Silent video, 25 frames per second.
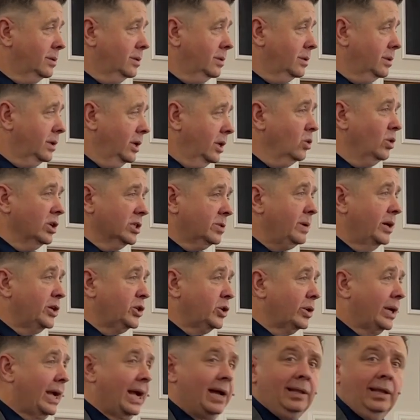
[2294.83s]
You know what
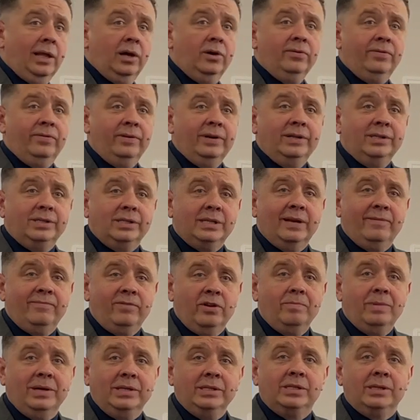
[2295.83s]
special K loaf is? Have
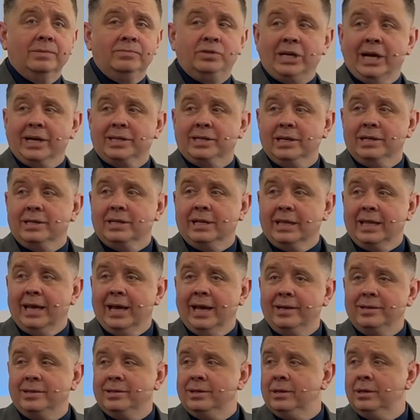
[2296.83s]
you been subjected to
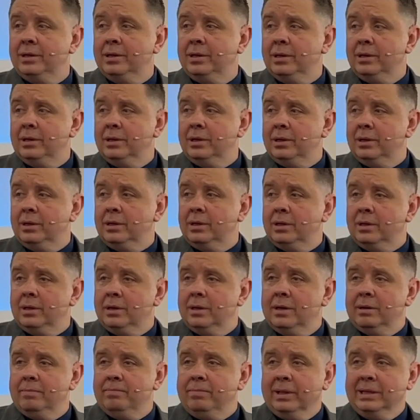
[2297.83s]
that?
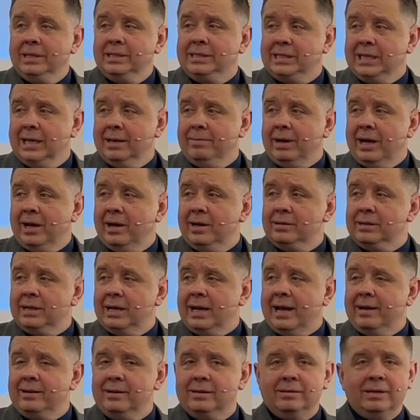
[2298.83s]
Please tell me. I,
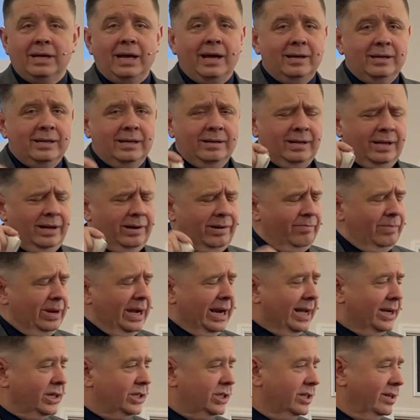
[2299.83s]
I, I, oh man,
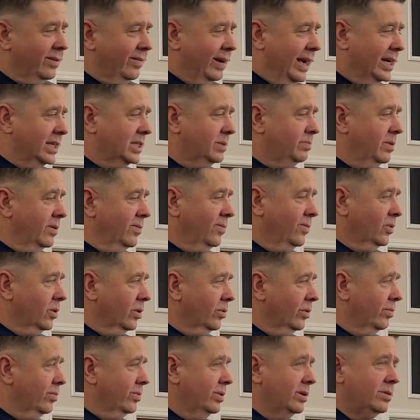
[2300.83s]
I should have asked
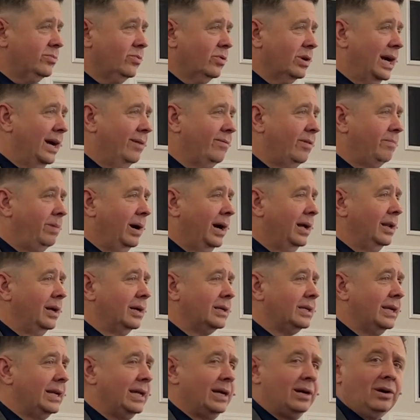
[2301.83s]
before. We're having
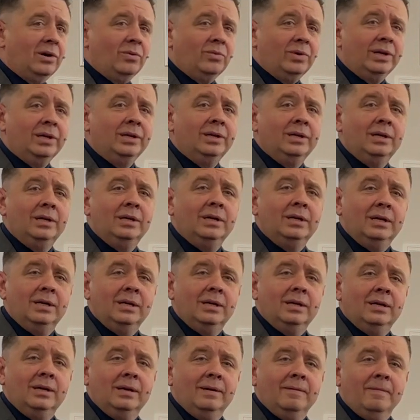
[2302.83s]
potluck today, aren't we?
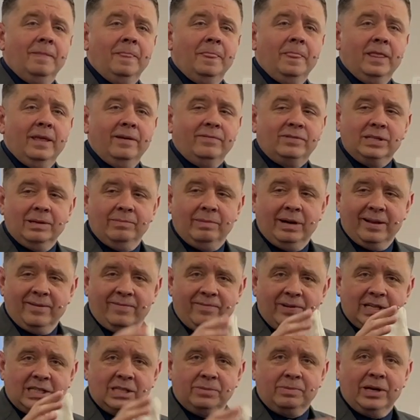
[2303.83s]
If somebody
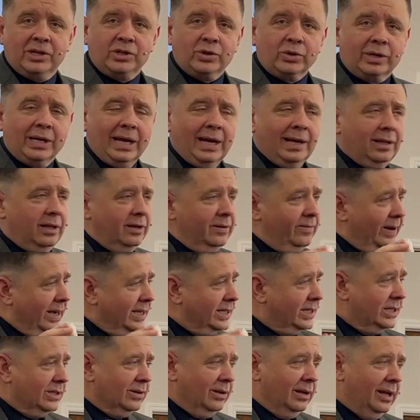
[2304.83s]
fixed special K loaf, I
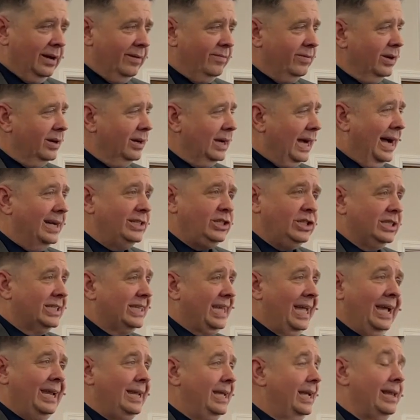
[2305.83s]
still love you. I just
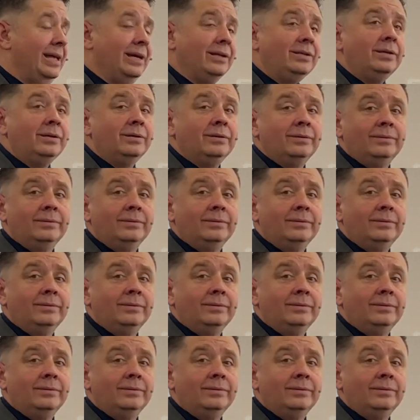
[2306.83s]
can't eat it.